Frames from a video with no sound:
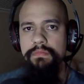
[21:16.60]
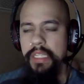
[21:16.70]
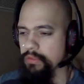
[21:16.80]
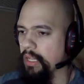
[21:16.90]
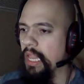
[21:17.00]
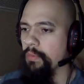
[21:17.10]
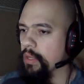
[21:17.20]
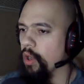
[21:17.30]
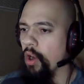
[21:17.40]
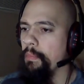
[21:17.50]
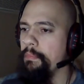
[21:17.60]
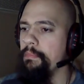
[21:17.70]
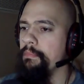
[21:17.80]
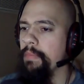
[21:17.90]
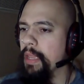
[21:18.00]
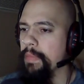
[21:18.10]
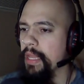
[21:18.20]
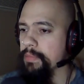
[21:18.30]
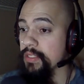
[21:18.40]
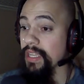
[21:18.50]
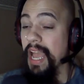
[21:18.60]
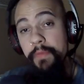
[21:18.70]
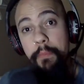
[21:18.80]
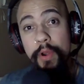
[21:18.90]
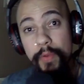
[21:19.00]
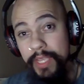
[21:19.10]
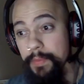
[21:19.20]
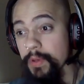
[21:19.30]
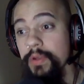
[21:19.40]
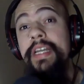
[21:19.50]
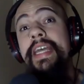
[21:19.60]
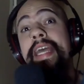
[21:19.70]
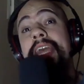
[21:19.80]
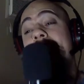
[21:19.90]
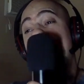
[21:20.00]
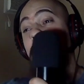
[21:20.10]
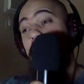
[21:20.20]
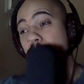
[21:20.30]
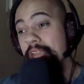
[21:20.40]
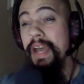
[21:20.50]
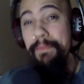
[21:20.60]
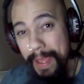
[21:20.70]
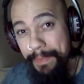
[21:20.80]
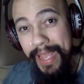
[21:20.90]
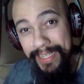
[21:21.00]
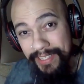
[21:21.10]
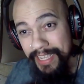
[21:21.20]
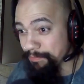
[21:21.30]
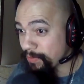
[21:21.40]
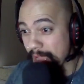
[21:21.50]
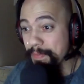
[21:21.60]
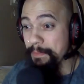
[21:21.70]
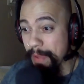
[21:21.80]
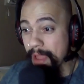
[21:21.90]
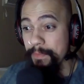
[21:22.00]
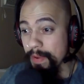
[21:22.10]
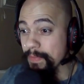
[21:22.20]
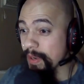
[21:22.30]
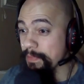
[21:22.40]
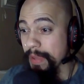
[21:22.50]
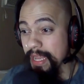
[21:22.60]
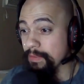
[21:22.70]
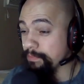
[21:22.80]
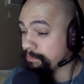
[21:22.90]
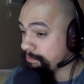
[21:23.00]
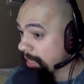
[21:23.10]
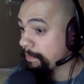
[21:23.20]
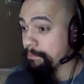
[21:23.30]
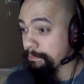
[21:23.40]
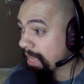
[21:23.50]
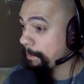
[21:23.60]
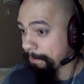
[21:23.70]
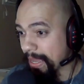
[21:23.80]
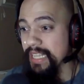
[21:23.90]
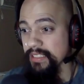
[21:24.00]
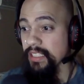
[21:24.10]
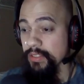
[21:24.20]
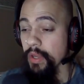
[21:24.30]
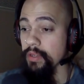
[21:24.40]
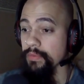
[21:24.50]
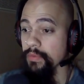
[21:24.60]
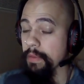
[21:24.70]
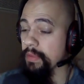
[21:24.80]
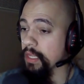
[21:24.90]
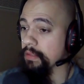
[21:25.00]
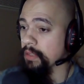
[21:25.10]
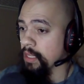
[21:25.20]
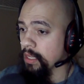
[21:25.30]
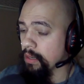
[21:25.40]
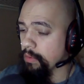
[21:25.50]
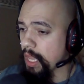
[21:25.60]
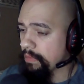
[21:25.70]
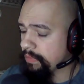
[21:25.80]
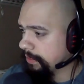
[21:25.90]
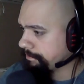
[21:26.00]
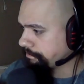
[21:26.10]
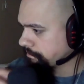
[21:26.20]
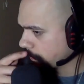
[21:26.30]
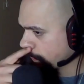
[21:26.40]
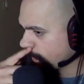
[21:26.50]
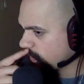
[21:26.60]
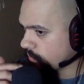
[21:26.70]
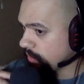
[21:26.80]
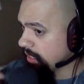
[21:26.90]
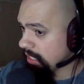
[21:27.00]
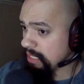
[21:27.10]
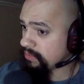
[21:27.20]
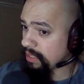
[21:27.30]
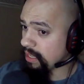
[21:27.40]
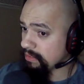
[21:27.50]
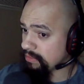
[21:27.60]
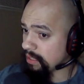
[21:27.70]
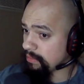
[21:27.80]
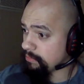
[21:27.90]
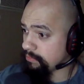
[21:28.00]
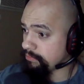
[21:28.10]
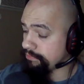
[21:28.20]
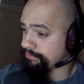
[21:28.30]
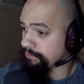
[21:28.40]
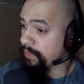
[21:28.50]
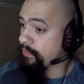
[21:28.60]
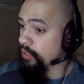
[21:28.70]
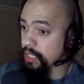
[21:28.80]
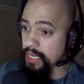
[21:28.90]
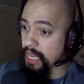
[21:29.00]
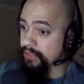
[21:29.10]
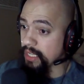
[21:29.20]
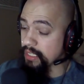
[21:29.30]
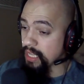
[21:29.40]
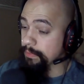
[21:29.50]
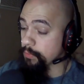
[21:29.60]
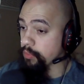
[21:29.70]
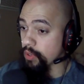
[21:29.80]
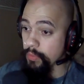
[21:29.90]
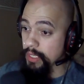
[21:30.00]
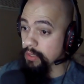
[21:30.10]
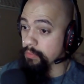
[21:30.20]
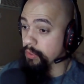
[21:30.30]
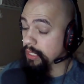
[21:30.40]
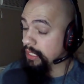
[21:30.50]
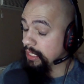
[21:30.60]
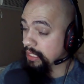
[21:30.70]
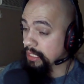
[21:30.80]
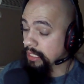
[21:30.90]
It's okay. We all make bad mistakes. I'm from Puerto Rico, bro. And we have bad past. We have a bad, very, very bad, bad, bad past as well, right? I mean, we have, um, we, it, it, before the United States came to Puerto Rico, we...